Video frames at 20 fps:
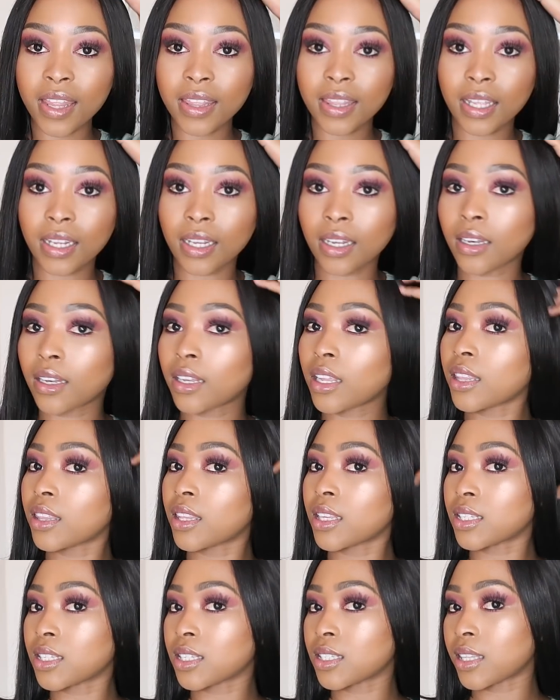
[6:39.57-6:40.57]
Then
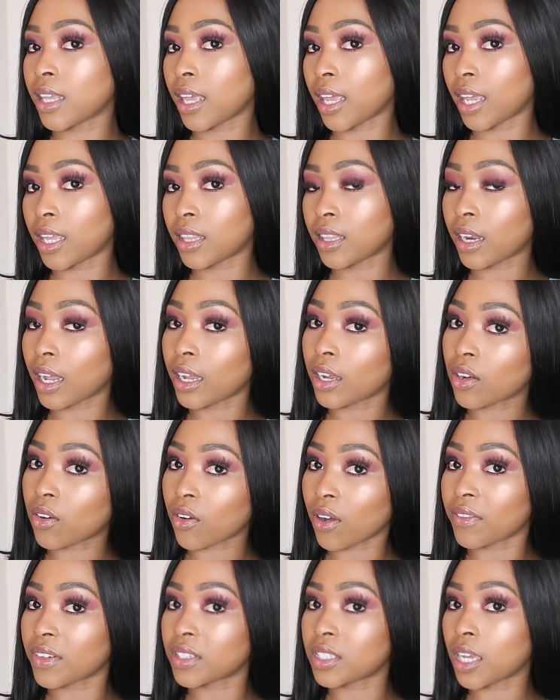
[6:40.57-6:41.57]
this is the hair that I
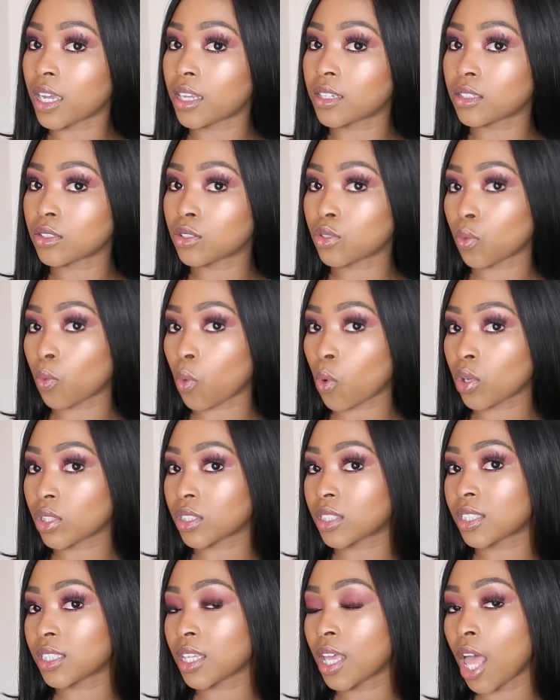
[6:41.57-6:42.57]
gravitate
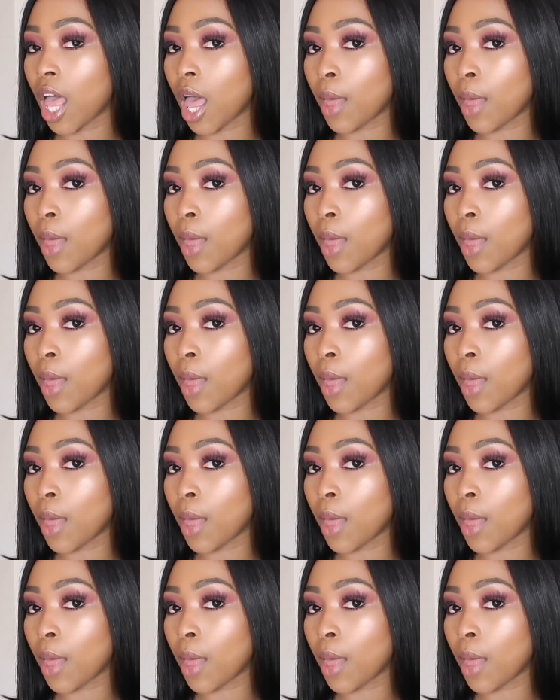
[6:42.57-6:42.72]
towards.